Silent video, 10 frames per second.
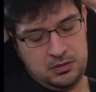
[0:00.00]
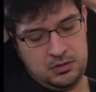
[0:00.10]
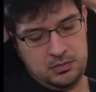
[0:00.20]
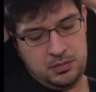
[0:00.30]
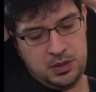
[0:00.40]

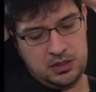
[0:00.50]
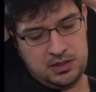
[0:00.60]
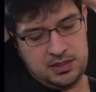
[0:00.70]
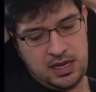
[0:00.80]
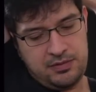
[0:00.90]

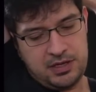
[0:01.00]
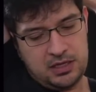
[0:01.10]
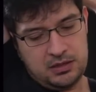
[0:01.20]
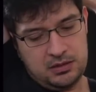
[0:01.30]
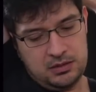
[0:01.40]
plus
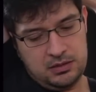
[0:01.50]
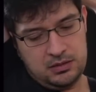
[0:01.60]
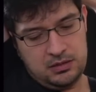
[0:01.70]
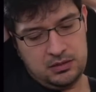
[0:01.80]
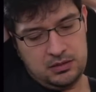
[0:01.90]
7.
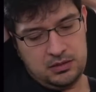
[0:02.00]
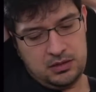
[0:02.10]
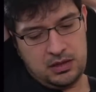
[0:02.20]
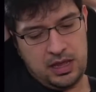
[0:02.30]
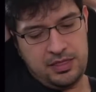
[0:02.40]

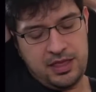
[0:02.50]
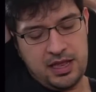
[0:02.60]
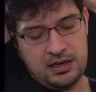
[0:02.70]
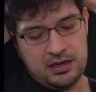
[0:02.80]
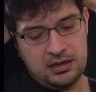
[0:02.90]
And
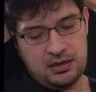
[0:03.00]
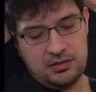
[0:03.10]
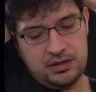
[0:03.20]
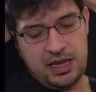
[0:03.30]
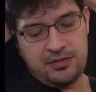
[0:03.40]
then,
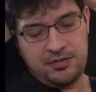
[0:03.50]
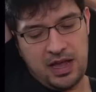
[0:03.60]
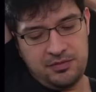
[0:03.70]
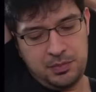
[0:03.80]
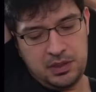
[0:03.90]

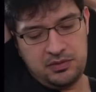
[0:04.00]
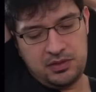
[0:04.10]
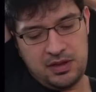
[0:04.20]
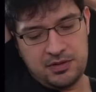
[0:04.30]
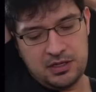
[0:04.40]
5 plus
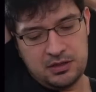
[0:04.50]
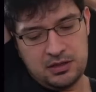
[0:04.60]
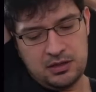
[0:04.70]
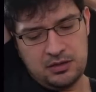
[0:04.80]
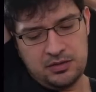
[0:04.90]
7
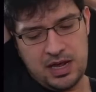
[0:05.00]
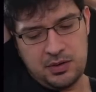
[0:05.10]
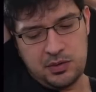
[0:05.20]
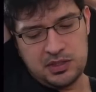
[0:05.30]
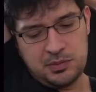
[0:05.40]
is now
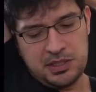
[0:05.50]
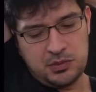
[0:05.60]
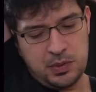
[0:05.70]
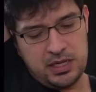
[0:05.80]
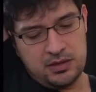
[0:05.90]
going to be
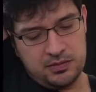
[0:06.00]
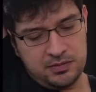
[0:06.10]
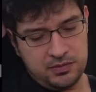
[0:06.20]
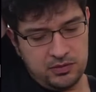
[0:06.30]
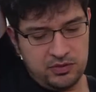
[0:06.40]
12.
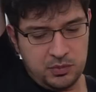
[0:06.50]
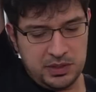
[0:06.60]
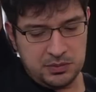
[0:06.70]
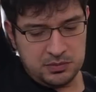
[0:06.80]
So we